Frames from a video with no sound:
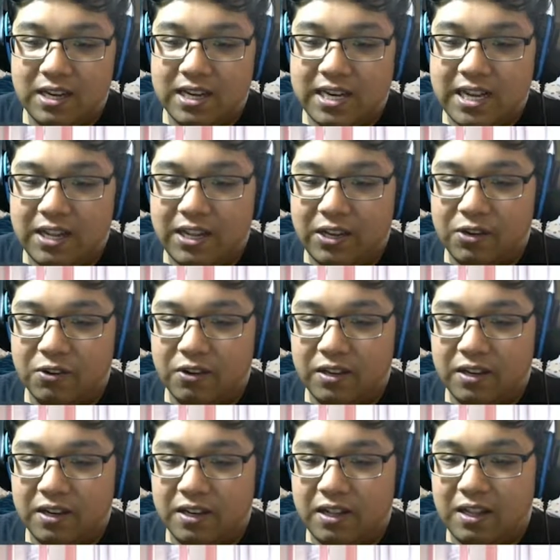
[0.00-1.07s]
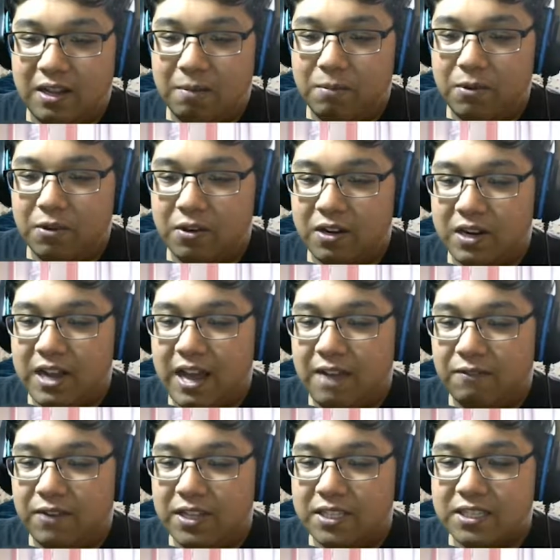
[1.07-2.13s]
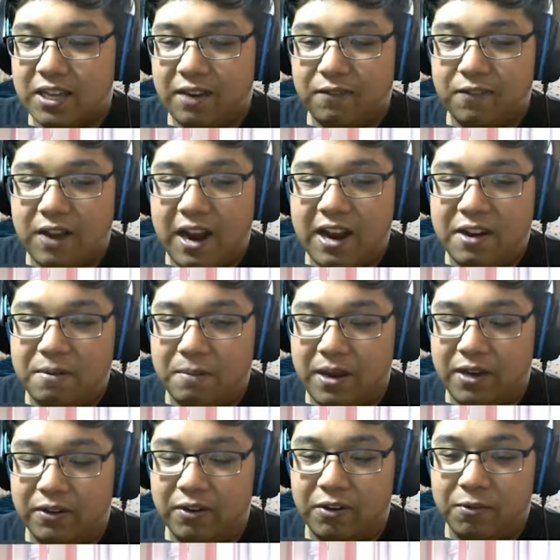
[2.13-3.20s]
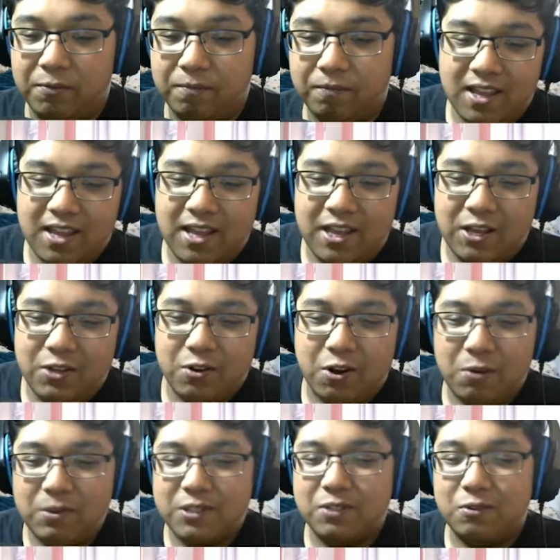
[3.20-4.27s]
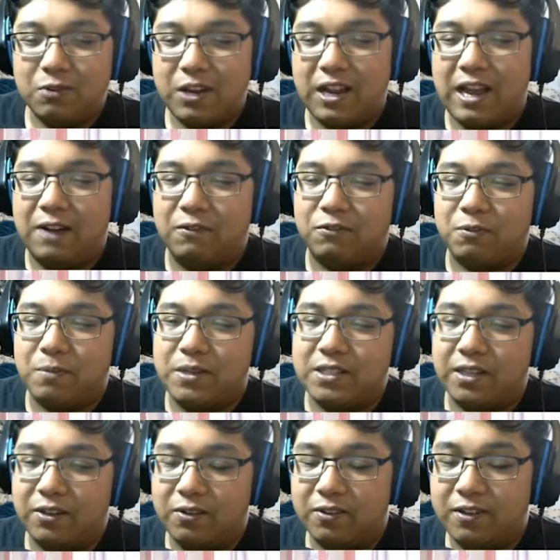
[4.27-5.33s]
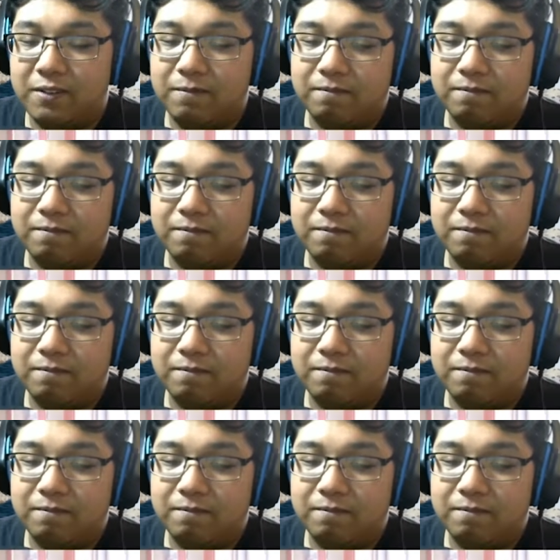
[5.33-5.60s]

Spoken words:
Now that you're in the club, you're gonna have less time for anime, you know. You're always looking out for me, Sayori.